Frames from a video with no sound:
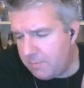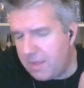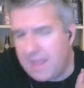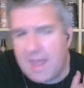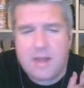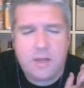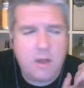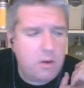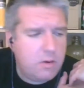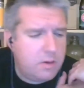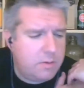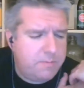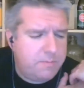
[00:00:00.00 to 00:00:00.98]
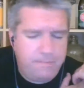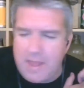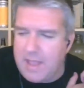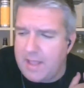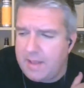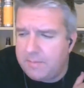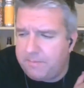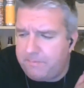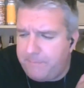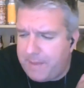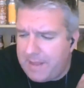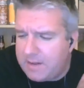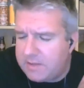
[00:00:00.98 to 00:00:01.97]
but yeah, no, big
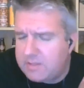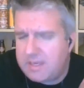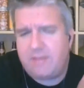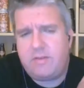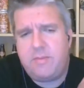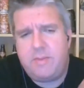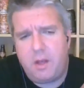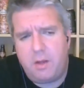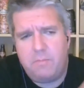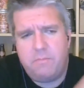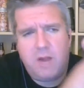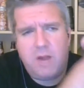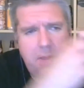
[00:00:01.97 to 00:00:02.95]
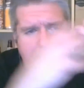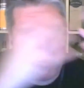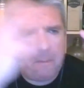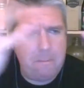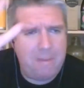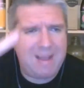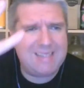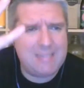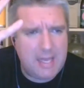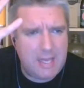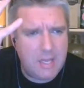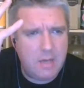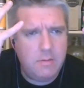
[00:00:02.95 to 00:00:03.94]
beer doesn't have to be all really
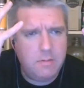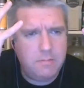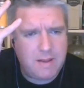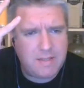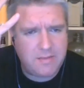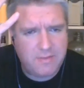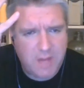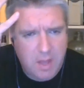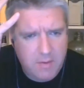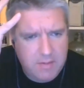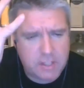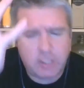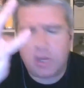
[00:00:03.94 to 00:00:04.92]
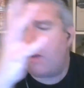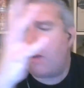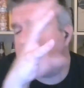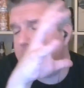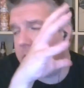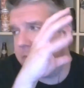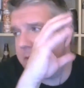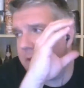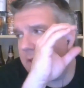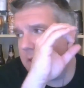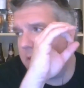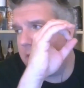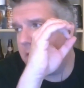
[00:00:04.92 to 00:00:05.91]
bombastic and massively over the top to
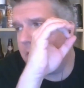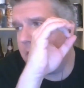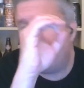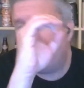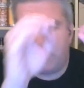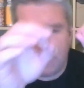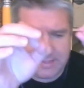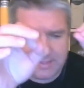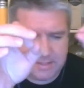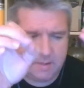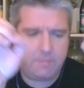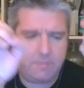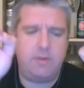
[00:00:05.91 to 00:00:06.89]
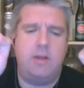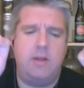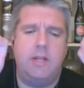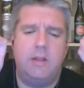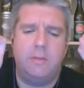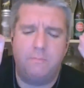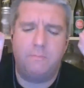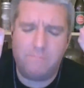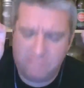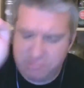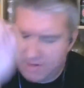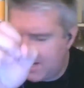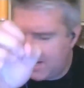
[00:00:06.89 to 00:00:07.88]
be impressive and
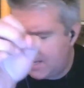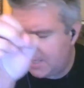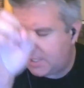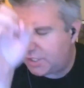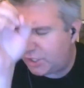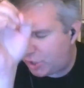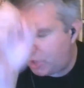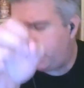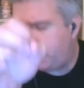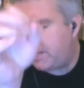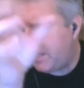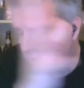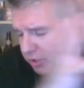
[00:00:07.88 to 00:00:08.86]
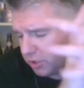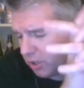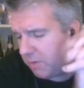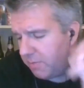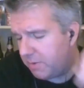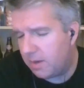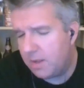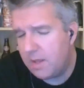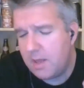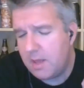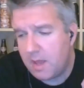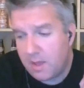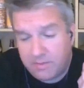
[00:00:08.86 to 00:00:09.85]
mm, really stupidly enjoyable.
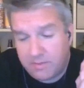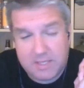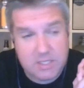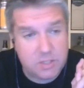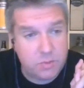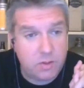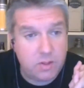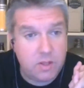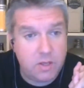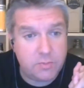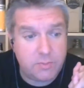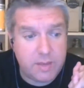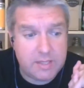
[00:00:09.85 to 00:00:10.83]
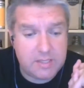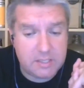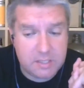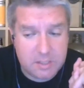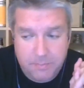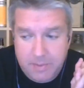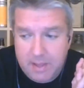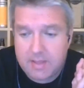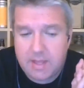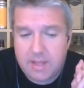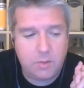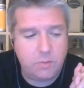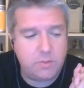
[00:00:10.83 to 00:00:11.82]
And this is one of those beers. Is a beer
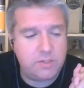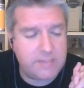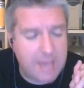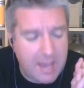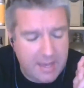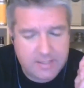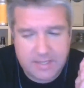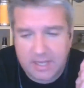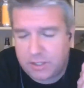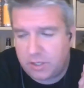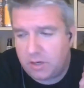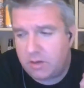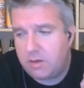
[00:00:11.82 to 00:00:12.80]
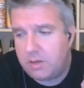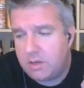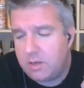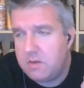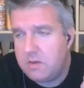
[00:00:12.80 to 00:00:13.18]
that you'll start your session on.